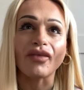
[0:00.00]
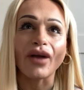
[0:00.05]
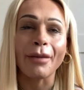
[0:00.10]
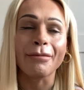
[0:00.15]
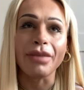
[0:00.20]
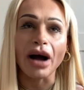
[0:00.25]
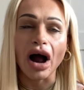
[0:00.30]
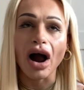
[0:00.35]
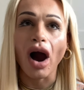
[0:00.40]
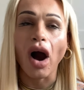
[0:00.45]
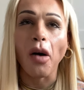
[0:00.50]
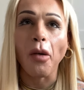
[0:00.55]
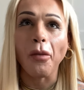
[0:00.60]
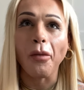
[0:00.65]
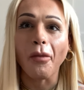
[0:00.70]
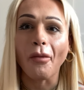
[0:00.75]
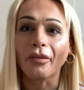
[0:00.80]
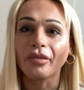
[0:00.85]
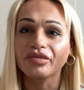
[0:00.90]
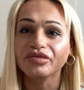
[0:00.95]
But
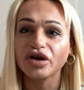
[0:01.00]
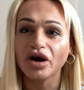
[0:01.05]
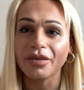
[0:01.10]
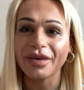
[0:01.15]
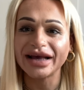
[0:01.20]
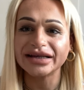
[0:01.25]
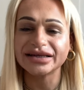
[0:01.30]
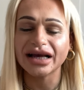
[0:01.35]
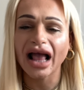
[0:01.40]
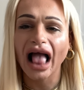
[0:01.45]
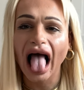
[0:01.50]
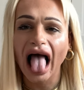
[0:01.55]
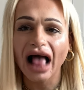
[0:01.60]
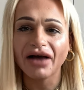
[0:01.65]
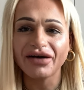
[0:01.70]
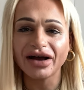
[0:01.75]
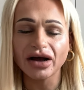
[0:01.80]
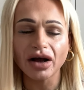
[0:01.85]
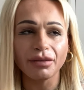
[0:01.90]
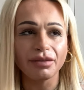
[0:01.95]
you're amazing.
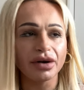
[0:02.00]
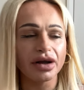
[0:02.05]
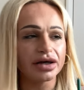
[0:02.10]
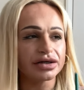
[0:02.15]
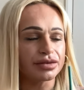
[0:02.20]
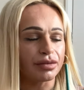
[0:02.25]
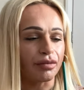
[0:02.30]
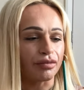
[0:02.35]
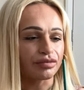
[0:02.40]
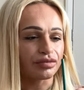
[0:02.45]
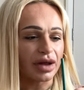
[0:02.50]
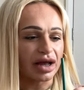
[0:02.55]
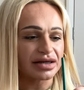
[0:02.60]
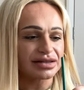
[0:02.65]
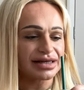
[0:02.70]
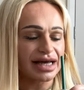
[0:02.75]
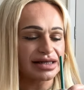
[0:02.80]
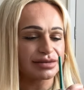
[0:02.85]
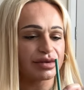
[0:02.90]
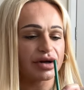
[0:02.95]
Have I got blood? I can
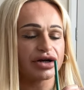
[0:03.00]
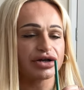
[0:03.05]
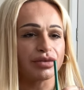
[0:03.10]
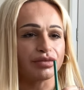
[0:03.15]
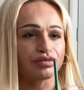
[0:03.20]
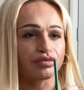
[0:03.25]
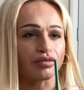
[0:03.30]
taste blood.